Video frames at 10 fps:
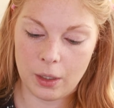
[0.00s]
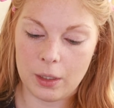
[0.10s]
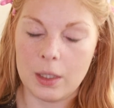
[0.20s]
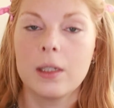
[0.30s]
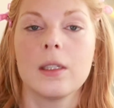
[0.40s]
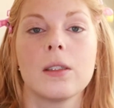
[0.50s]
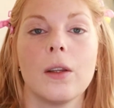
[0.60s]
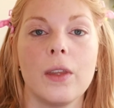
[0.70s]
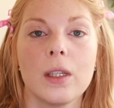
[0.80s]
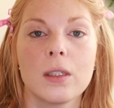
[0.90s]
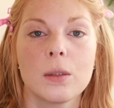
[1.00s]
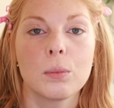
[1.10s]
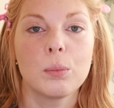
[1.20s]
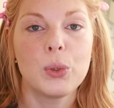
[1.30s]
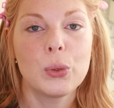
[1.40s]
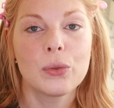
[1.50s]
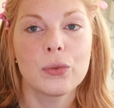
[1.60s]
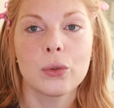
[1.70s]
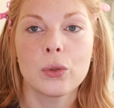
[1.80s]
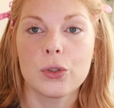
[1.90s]
And it is this
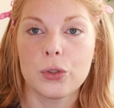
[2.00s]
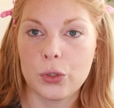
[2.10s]
beautiful